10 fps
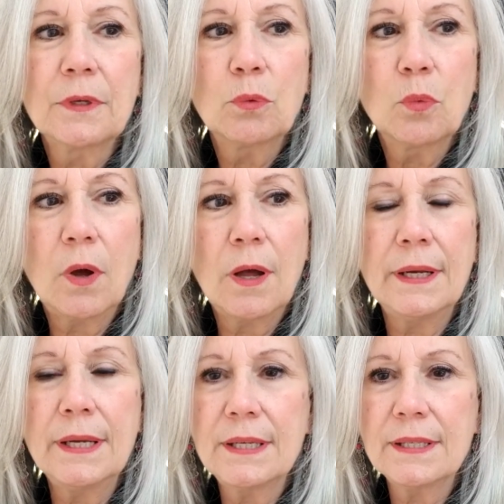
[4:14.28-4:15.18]
one
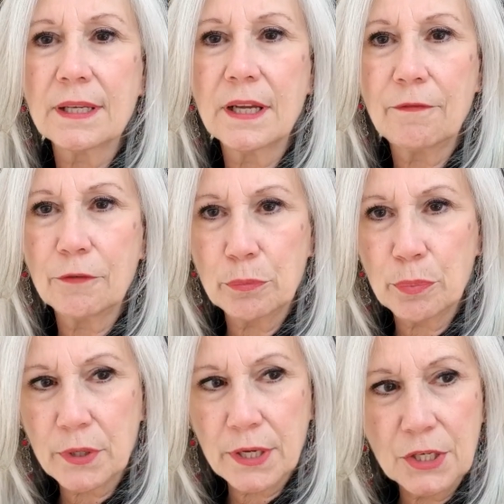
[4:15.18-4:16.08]
is a covered
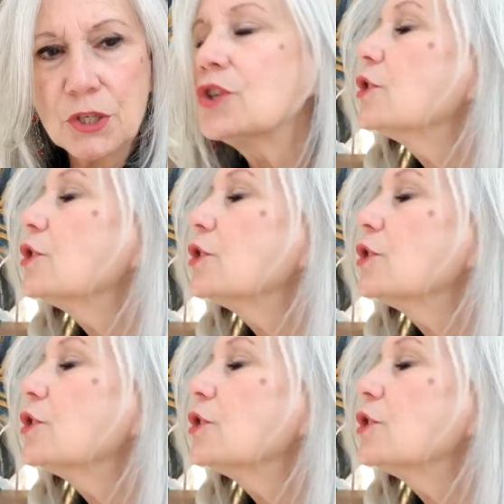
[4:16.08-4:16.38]
bridge,